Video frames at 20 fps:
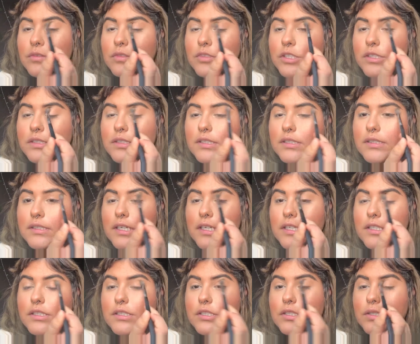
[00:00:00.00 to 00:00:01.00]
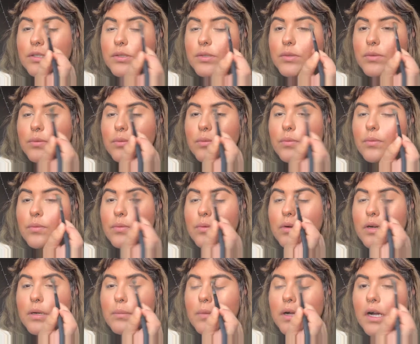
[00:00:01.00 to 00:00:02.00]
just to start to
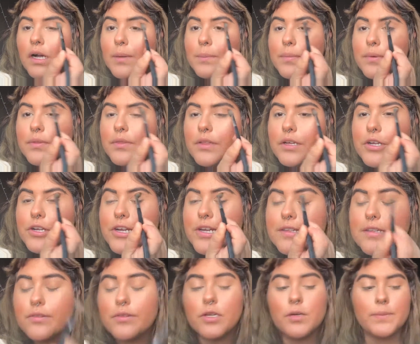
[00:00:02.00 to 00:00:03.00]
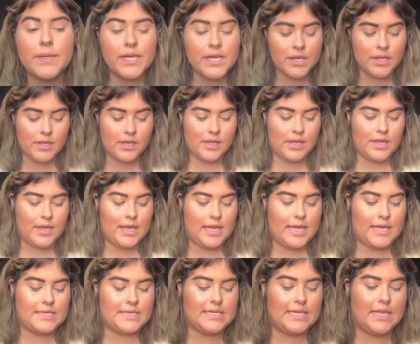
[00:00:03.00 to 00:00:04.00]
warm up the crease a little bit.
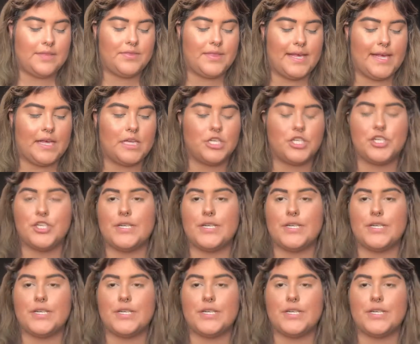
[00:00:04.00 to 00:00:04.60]
and to get that